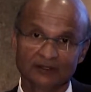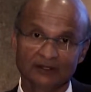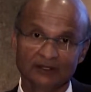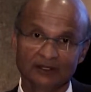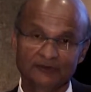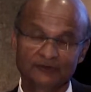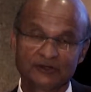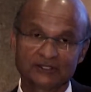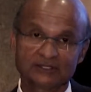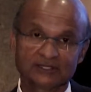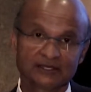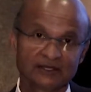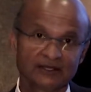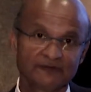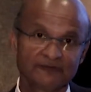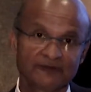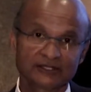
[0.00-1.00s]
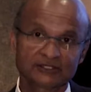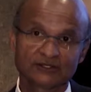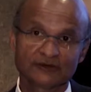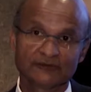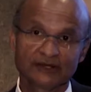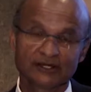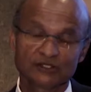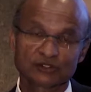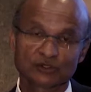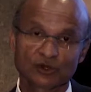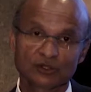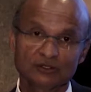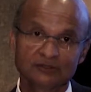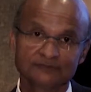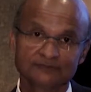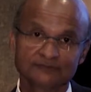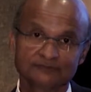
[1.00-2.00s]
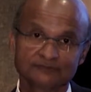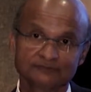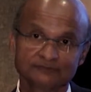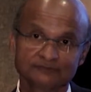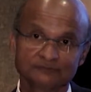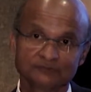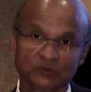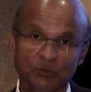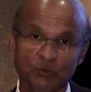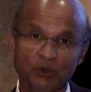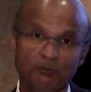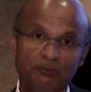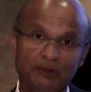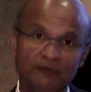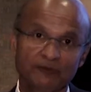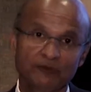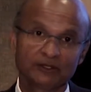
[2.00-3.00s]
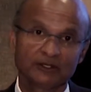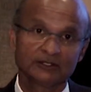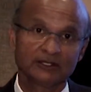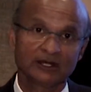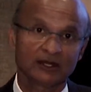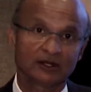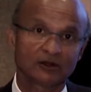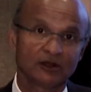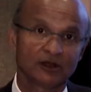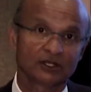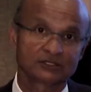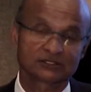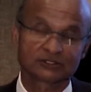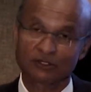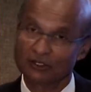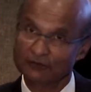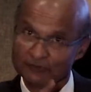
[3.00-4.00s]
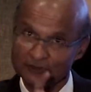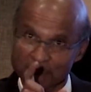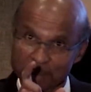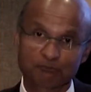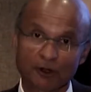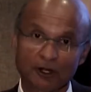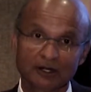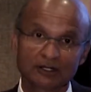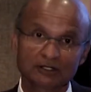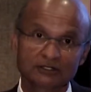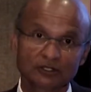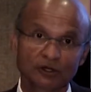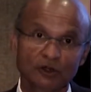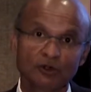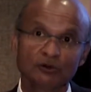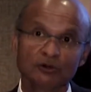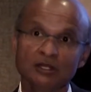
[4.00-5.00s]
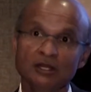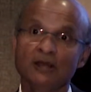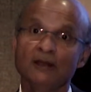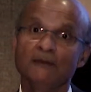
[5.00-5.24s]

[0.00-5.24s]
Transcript: If there's an infection of any sort, we'll pay for the entire cost, not for the product alone,